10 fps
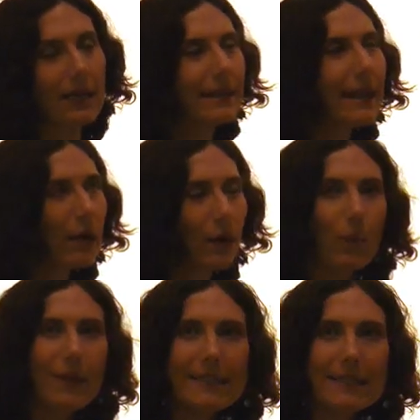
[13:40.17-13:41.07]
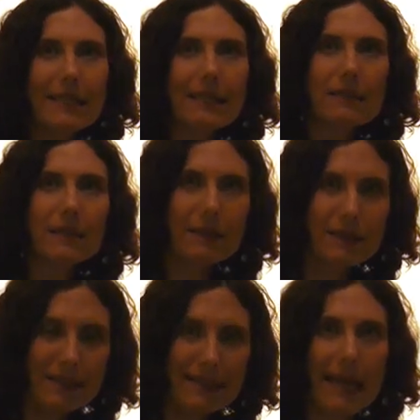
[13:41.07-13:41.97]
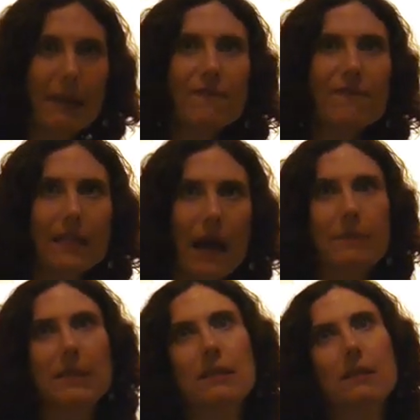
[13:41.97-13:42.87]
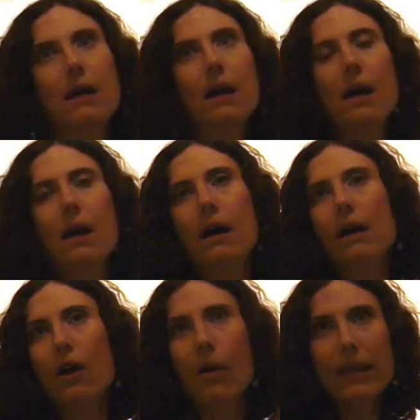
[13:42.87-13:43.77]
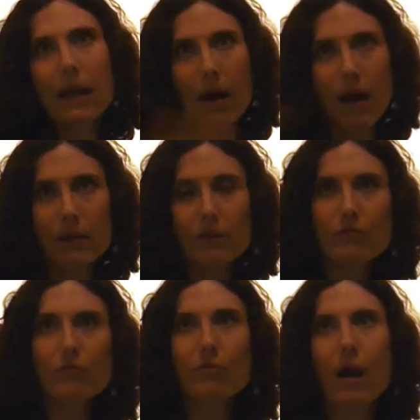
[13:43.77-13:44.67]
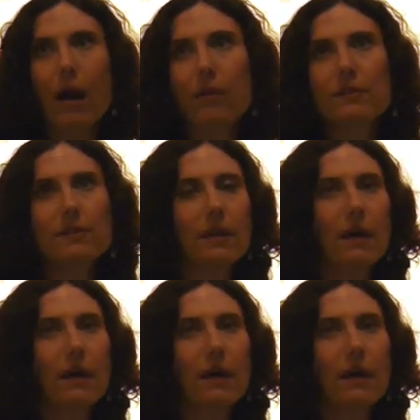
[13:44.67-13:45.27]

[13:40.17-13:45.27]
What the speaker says: There, we see the same phenomenon going on throughout